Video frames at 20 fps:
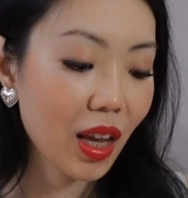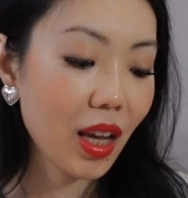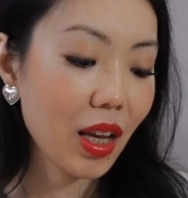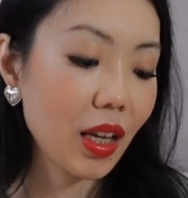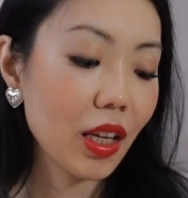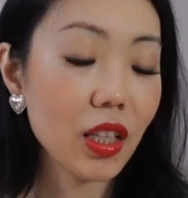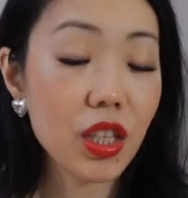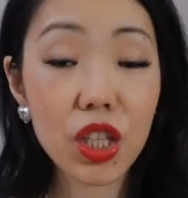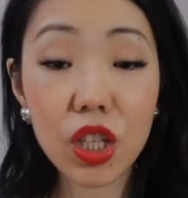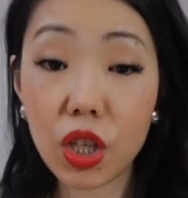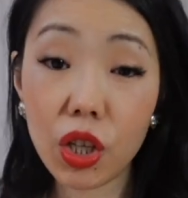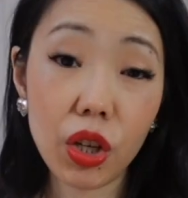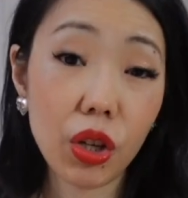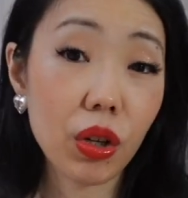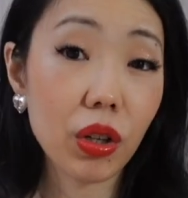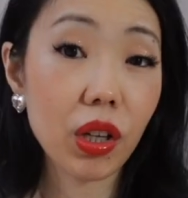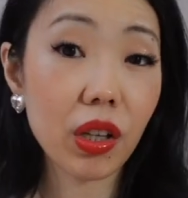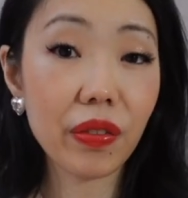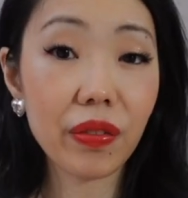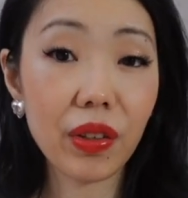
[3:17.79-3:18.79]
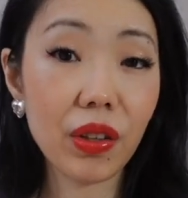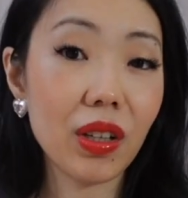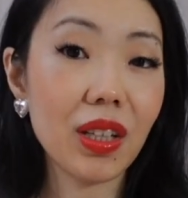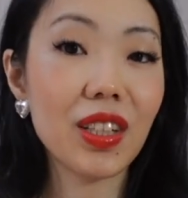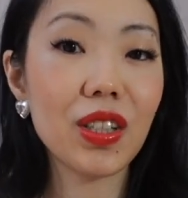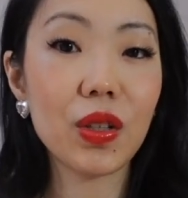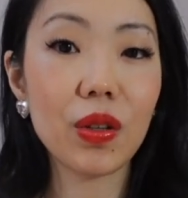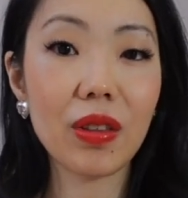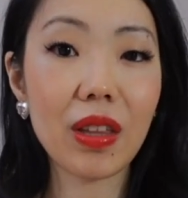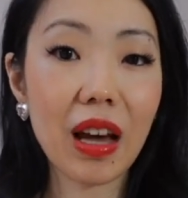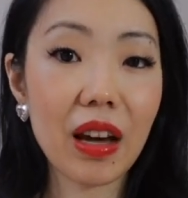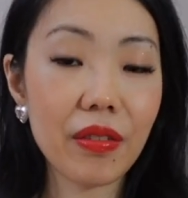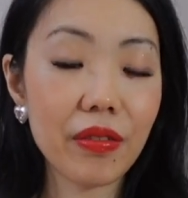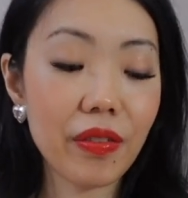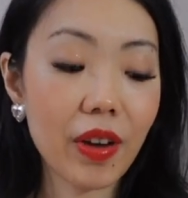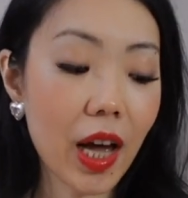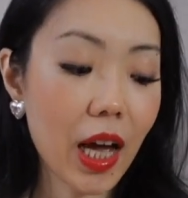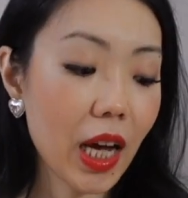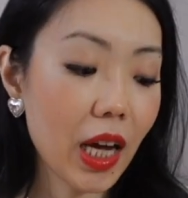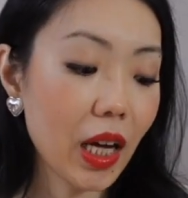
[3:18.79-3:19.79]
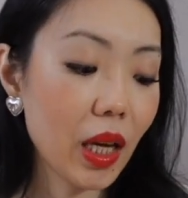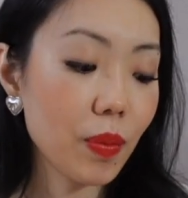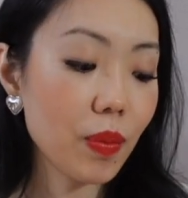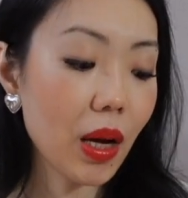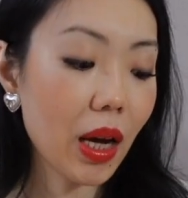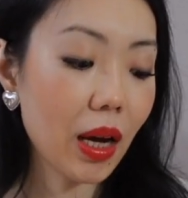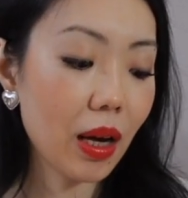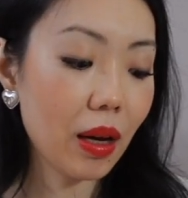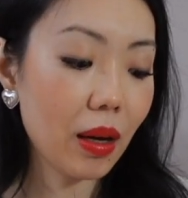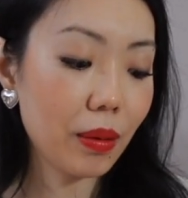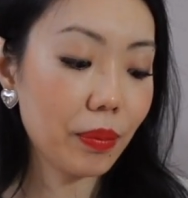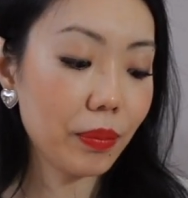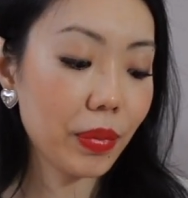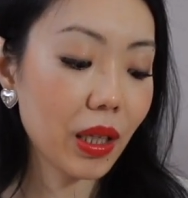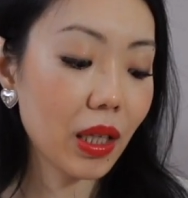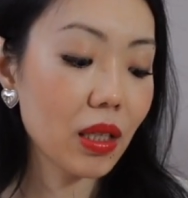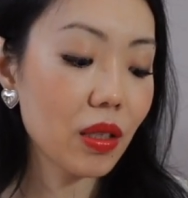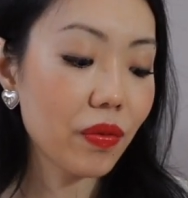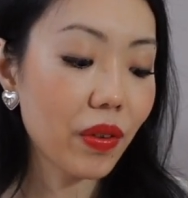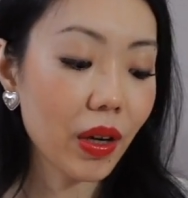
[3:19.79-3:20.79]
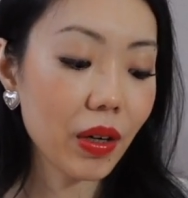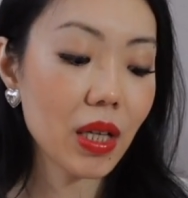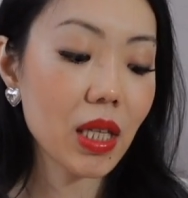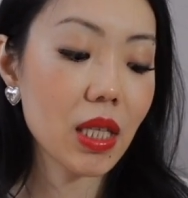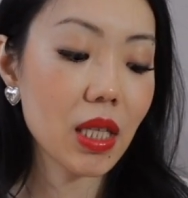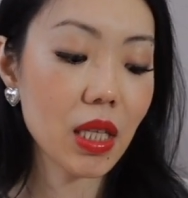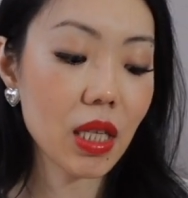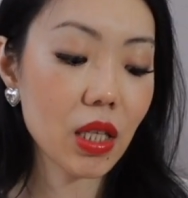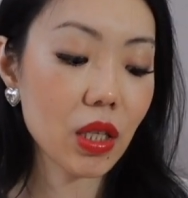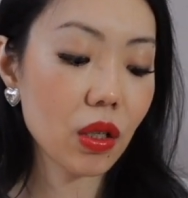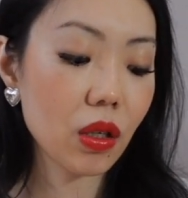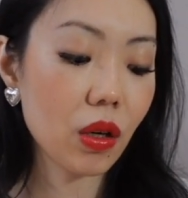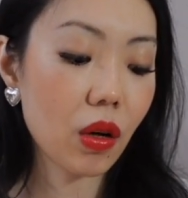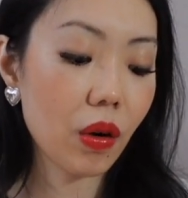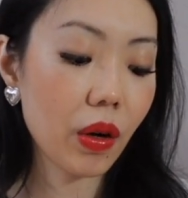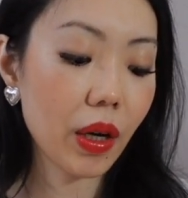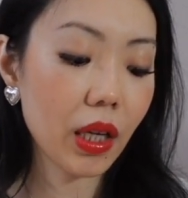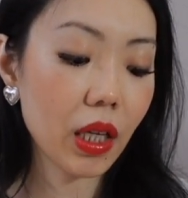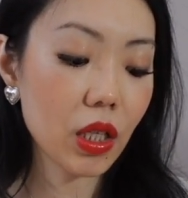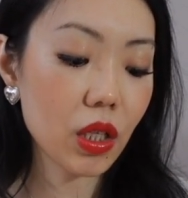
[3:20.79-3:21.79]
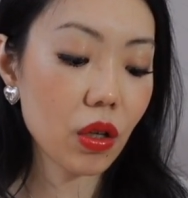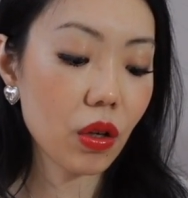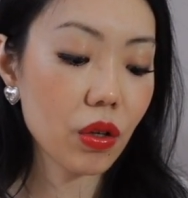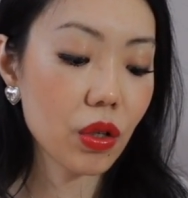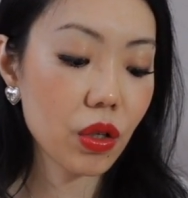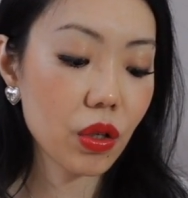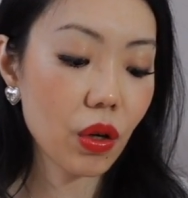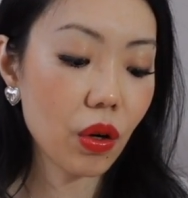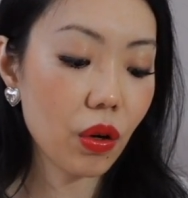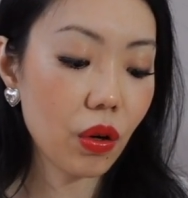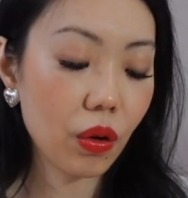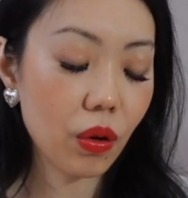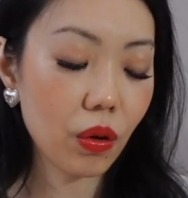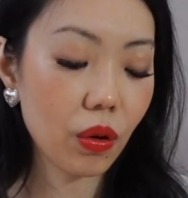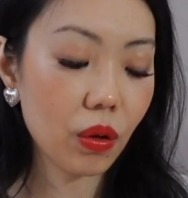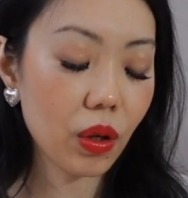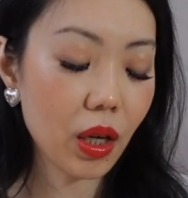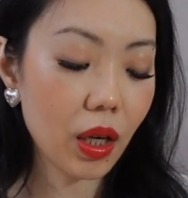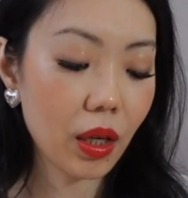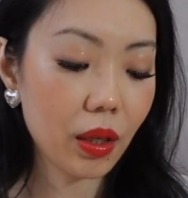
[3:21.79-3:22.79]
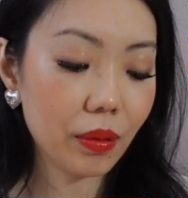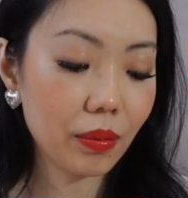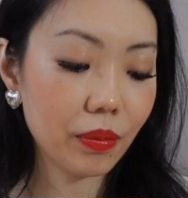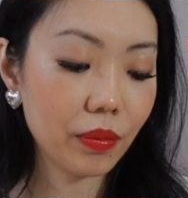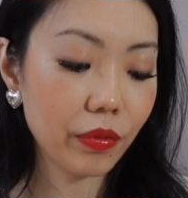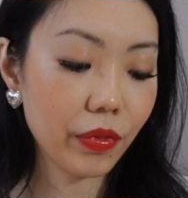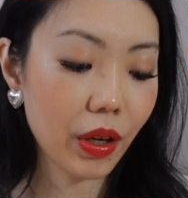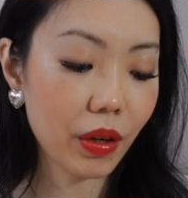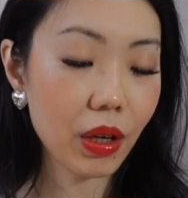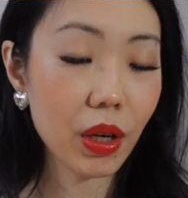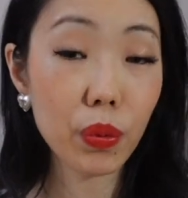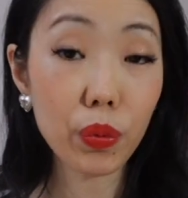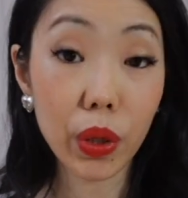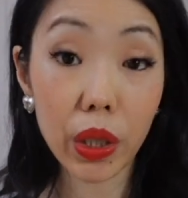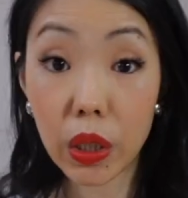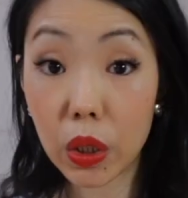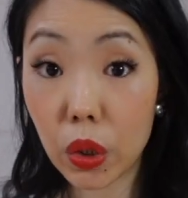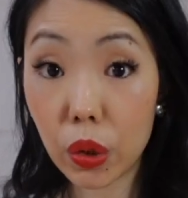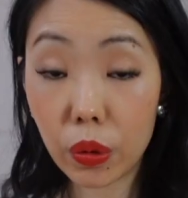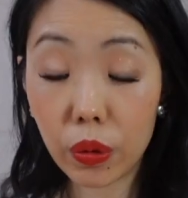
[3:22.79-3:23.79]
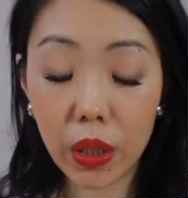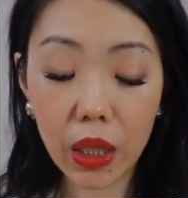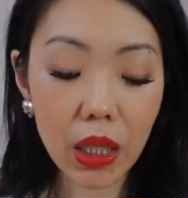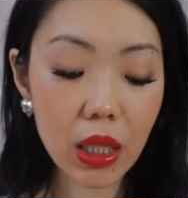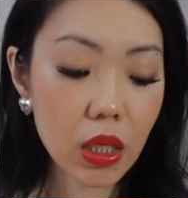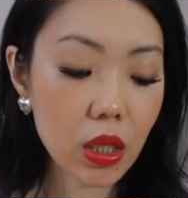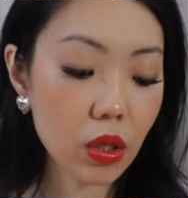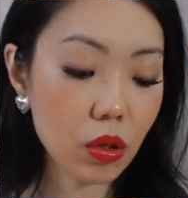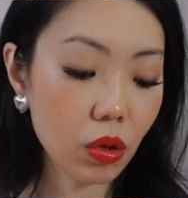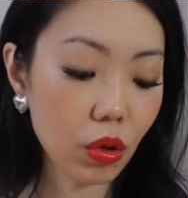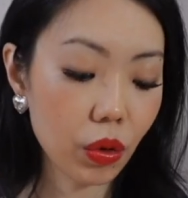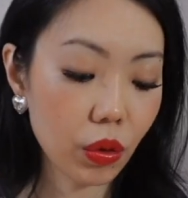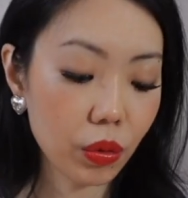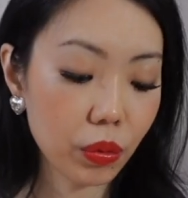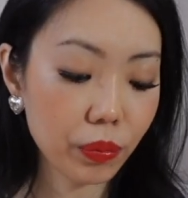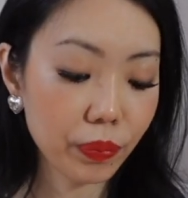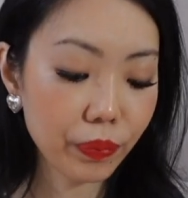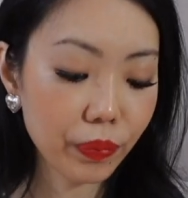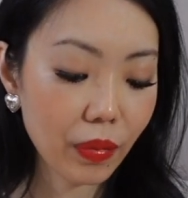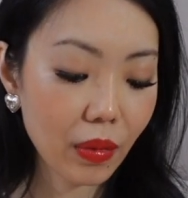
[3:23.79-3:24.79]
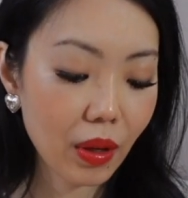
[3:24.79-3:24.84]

It's cute if you're into that vibe, um, but it's very seasonal and it's also um, very wintry. So